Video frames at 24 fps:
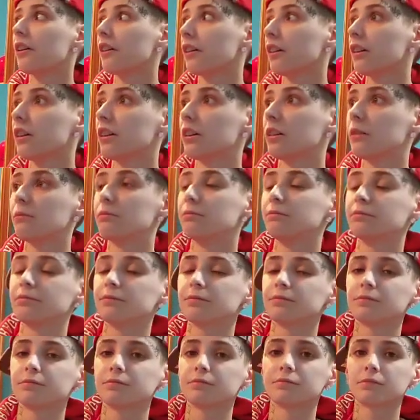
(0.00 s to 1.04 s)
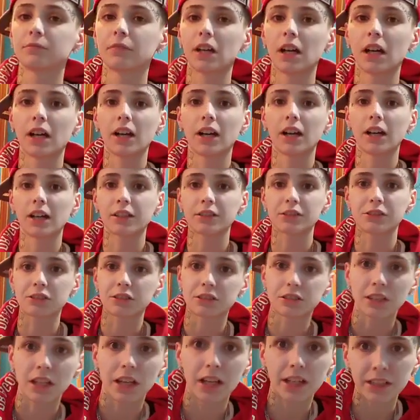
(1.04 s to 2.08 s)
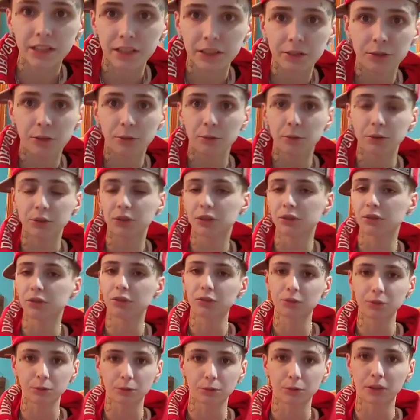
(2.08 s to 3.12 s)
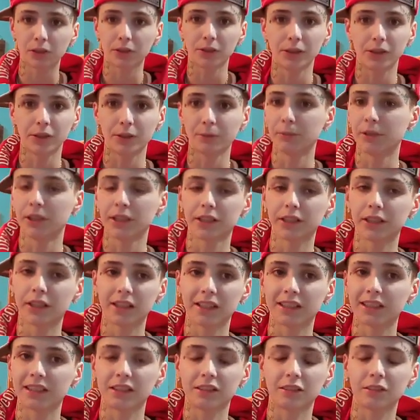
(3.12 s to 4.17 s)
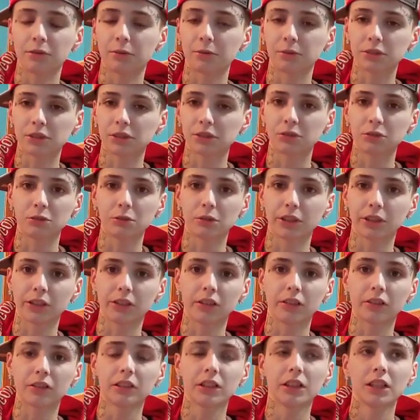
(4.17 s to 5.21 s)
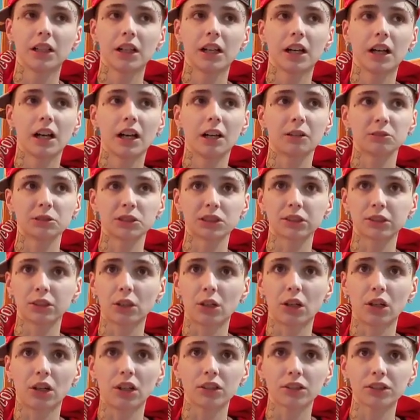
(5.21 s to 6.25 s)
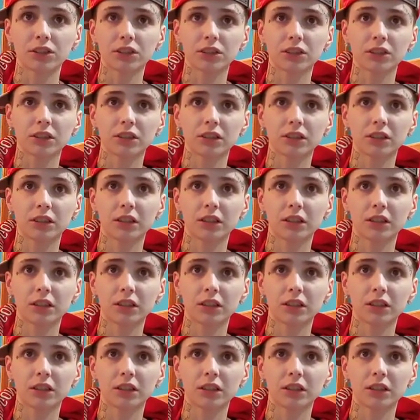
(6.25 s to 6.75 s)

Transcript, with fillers: Um, I just, I didn't know what to do. Um, I, I didn't know what to do at all. I was lost.